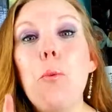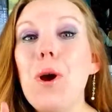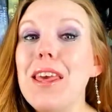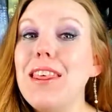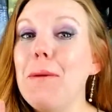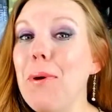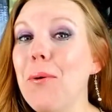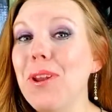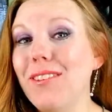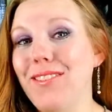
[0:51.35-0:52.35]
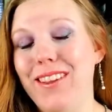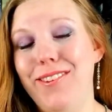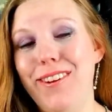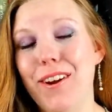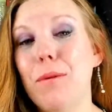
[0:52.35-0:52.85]
with a bonus
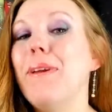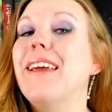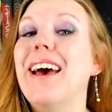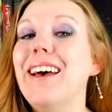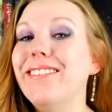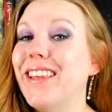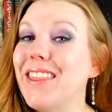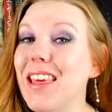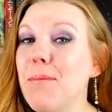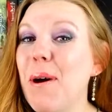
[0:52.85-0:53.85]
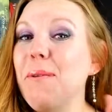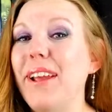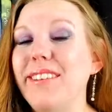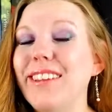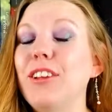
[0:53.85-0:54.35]
this year because the
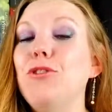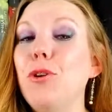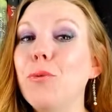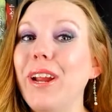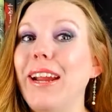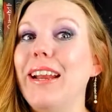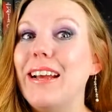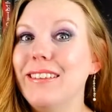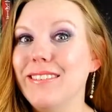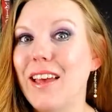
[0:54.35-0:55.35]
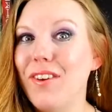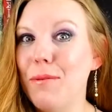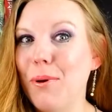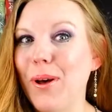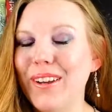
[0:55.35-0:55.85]
bonus is to read 7
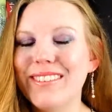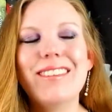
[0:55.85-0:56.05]
books.